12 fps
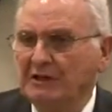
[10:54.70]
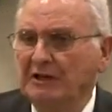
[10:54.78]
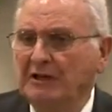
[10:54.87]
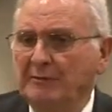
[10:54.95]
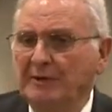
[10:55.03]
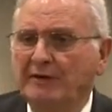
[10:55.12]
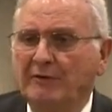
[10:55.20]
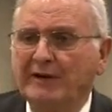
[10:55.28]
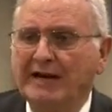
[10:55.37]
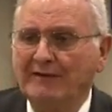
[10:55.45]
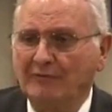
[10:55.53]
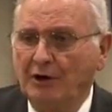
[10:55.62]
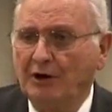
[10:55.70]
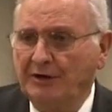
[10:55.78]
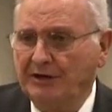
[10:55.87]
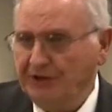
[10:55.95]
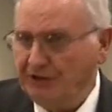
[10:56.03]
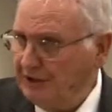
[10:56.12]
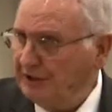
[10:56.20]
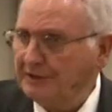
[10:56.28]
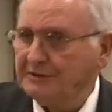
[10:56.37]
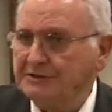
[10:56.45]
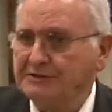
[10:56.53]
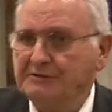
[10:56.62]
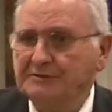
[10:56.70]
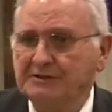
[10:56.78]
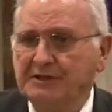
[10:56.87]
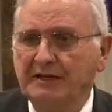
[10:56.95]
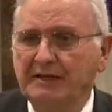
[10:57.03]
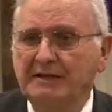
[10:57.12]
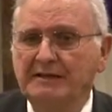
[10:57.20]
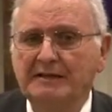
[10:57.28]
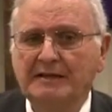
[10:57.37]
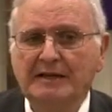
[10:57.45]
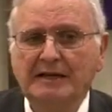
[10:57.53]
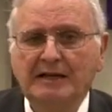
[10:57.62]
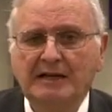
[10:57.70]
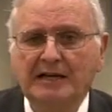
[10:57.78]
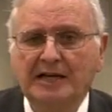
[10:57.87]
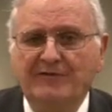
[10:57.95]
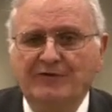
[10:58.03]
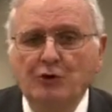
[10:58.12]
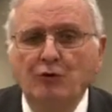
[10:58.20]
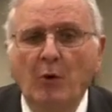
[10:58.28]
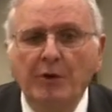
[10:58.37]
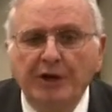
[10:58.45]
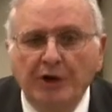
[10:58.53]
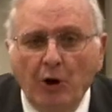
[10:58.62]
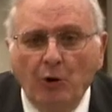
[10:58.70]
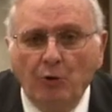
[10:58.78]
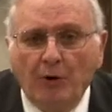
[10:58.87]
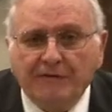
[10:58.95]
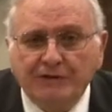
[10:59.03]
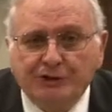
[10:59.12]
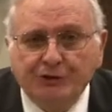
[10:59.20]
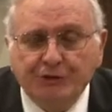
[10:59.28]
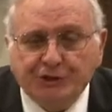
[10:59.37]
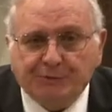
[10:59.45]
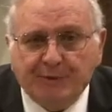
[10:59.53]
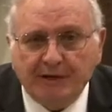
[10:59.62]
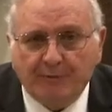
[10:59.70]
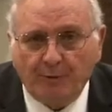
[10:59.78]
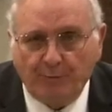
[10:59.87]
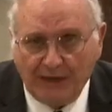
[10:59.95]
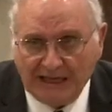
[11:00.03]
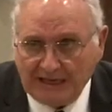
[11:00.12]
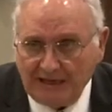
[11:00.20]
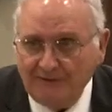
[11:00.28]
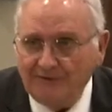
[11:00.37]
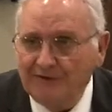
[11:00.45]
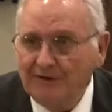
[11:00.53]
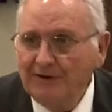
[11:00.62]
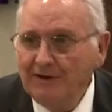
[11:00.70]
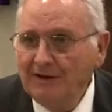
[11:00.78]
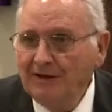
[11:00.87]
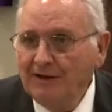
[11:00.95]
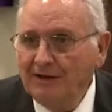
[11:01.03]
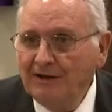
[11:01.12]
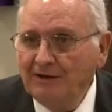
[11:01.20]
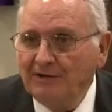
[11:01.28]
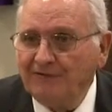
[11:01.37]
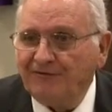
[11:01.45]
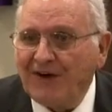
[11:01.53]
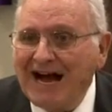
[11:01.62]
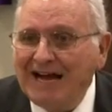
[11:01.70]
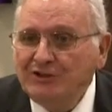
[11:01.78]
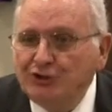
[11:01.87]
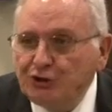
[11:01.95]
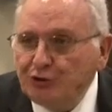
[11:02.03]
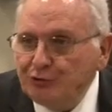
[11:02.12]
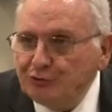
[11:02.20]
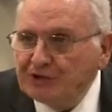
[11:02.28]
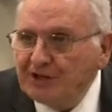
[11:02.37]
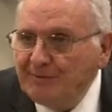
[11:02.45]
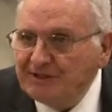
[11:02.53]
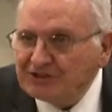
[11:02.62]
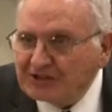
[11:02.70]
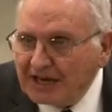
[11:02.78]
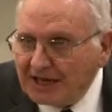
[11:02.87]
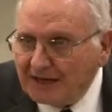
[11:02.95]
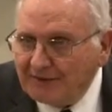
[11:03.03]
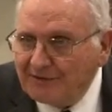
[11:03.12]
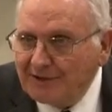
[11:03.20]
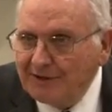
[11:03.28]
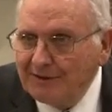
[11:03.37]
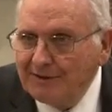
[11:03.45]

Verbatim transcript: a little bit of what I've learned in years studying. If you want to know what the Jewish people believe, find Jews that have been saved.